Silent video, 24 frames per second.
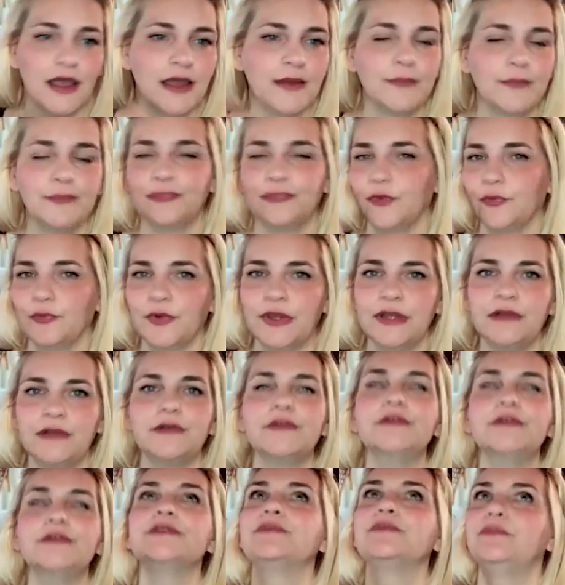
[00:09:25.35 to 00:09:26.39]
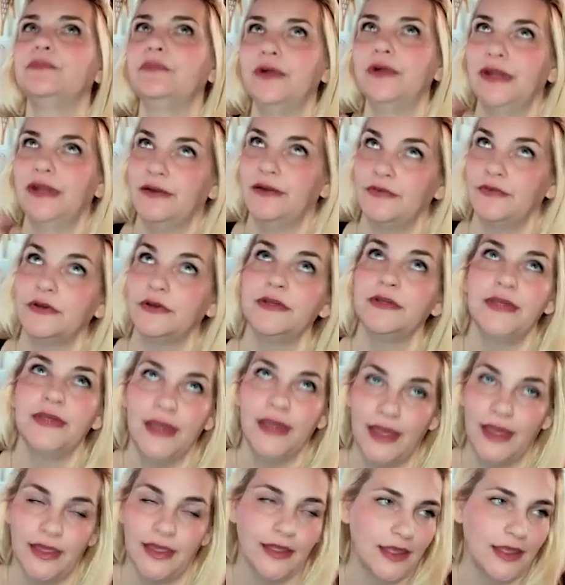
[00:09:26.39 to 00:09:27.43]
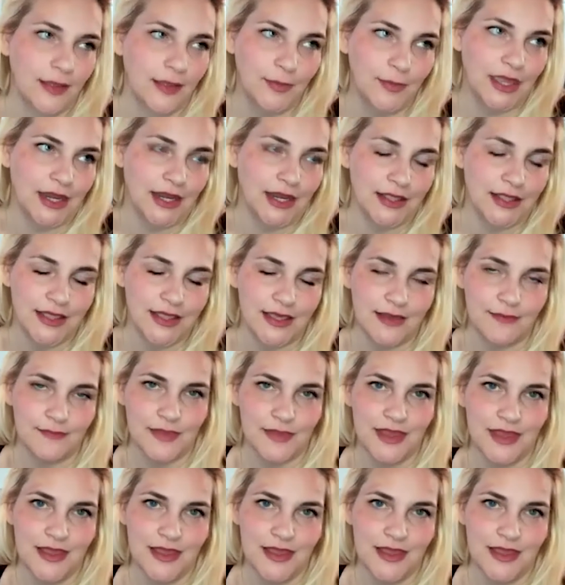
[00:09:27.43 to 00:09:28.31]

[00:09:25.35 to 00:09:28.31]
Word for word: I'm um, wrinkles, whatever. Yeah, I'm getting them.